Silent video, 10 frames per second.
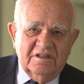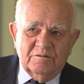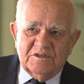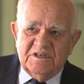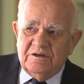
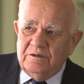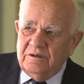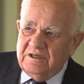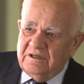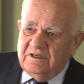There was
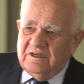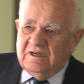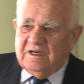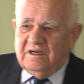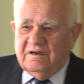no
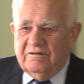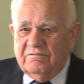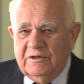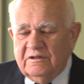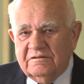
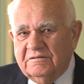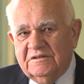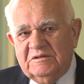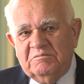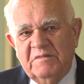real
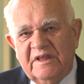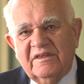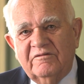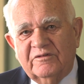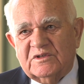
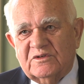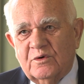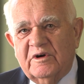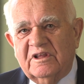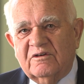method for
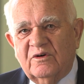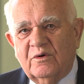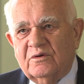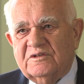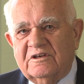storing the
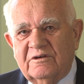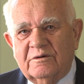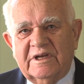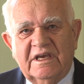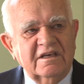core
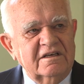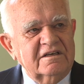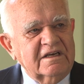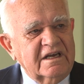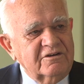securely,
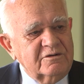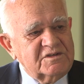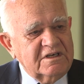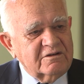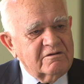and you
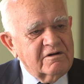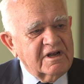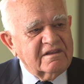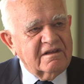see on the right